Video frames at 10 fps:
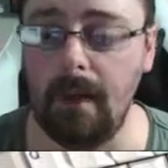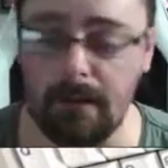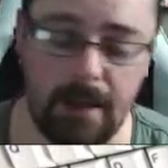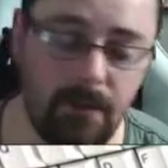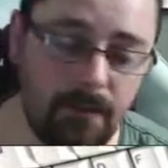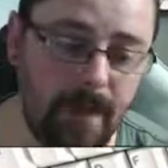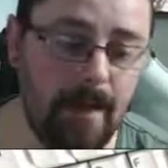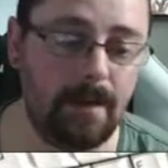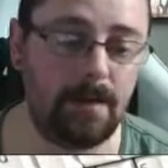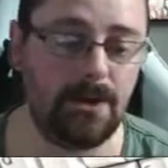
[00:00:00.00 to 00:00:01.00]
I'll keep you
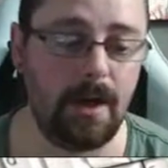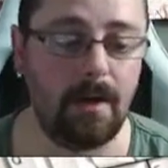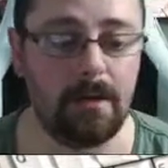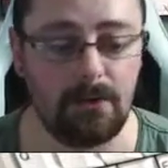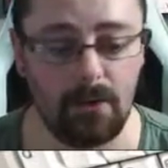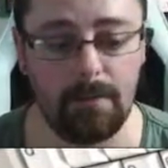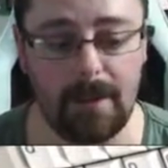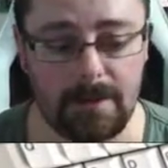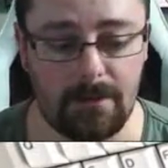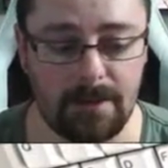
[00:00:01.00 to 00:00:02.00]
updated in the chat. Join my
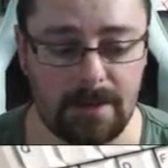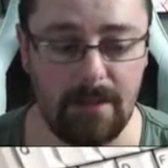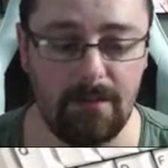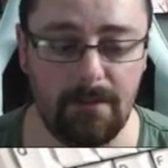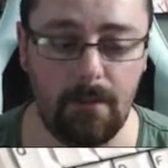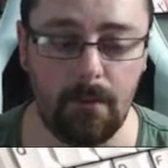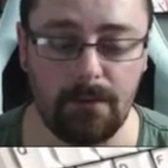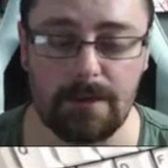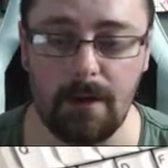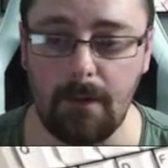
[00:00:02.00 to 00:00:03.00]
Discord server if you
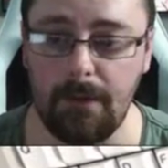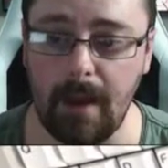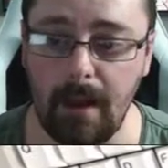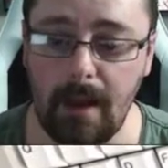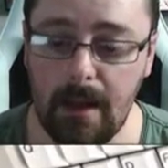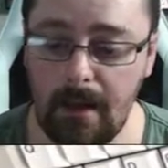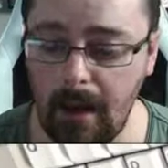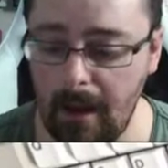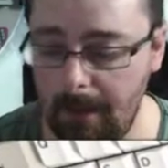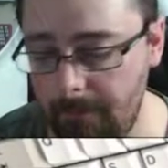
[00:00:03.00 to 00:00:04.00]
want to go with that.
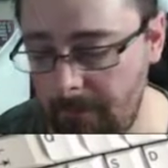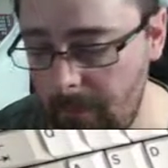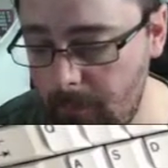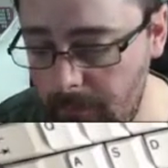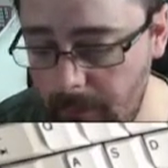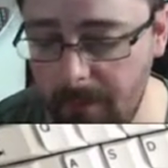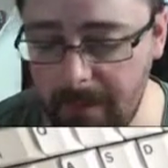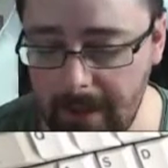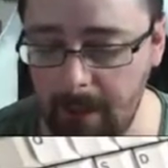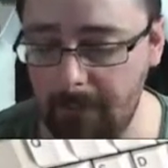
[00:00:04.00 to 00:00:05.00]

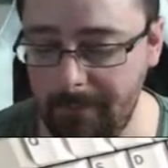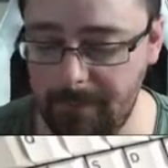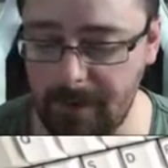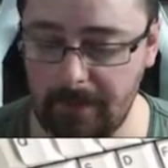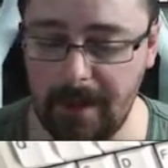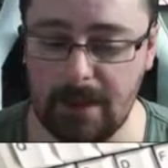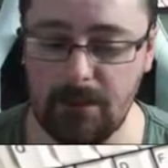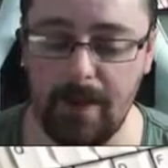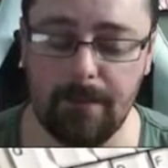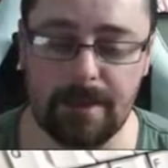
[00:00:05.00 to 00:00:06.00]
Probably an Alps build next
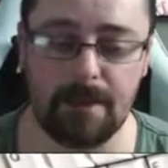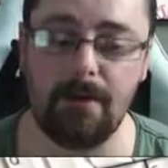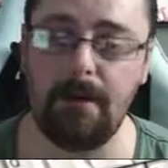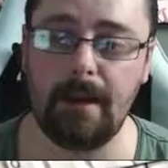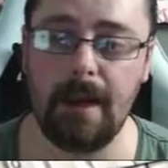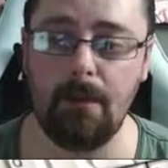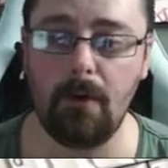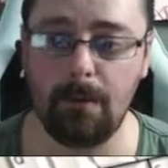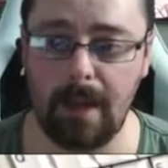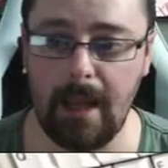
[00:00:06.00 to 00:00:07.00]
week, because I don't think the
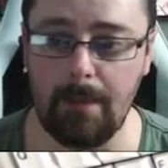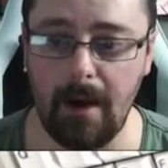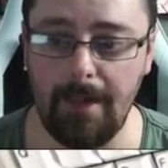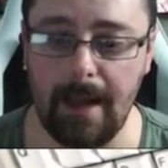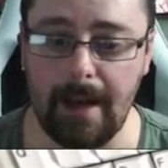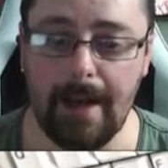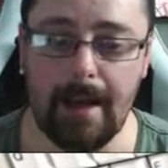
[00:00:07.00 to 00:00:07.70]
keyboard will be here by then.